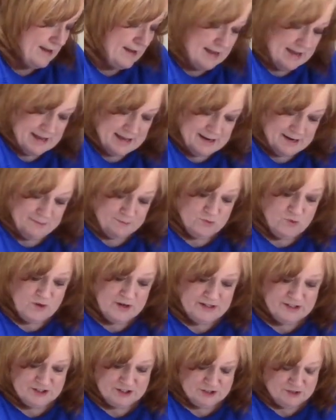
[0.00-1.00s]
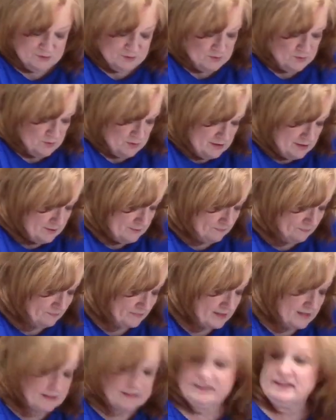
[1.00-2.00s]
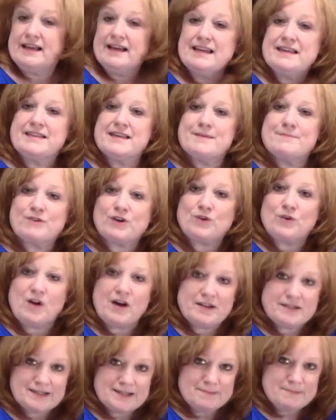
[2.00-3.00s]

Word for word: And I'm going to lay them across the